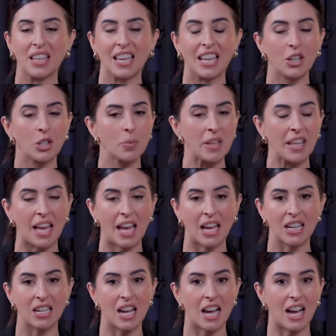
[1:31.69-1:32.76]
It all
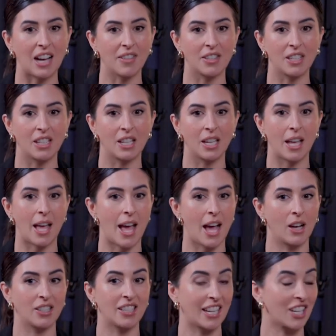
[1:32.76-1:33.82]
began after
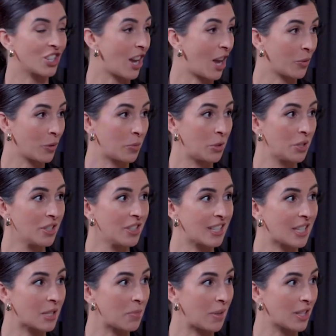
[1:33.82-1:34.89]
our second child was born,
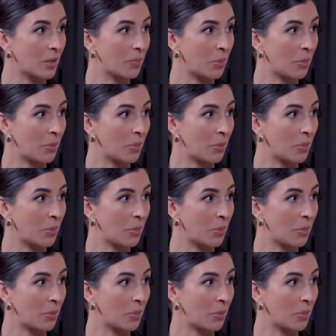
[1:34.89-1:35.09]
6 months